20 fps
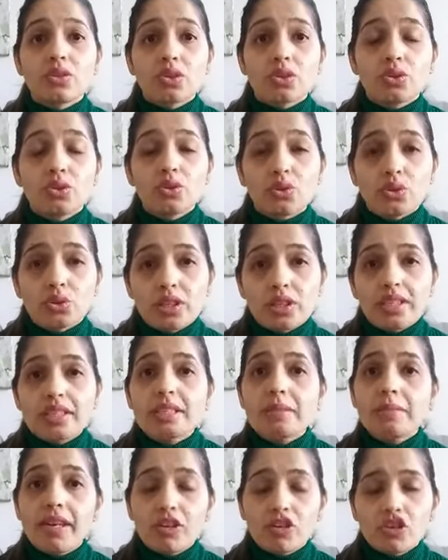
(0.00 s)
the truth,
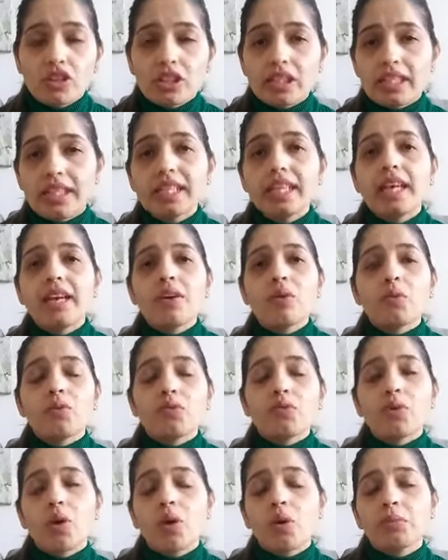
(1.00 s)
especially
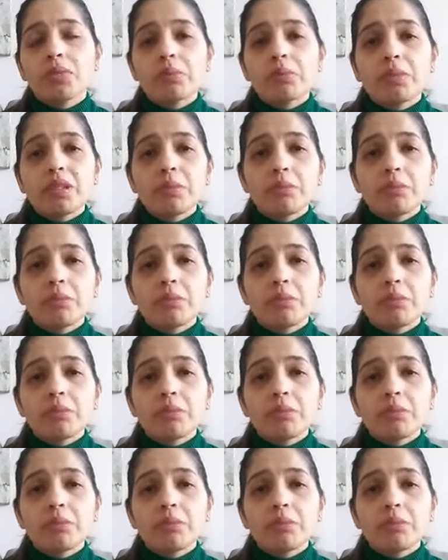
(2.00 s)
from the